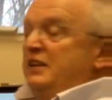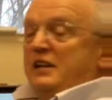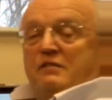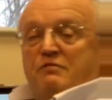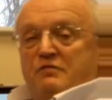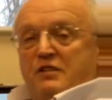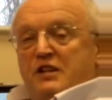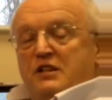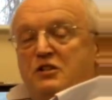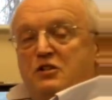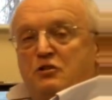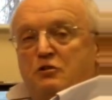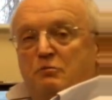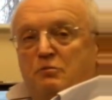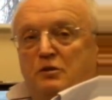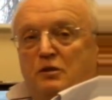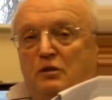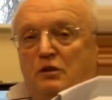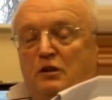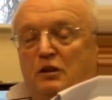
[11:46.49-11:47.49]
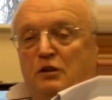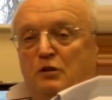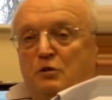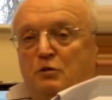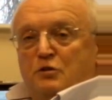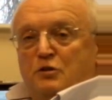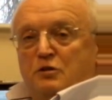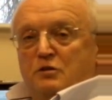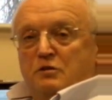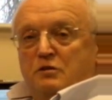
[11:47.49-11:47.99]
then reach some
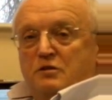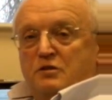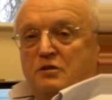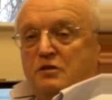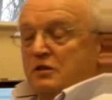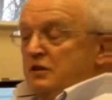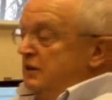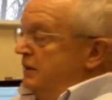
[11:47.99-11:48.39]
conclusions.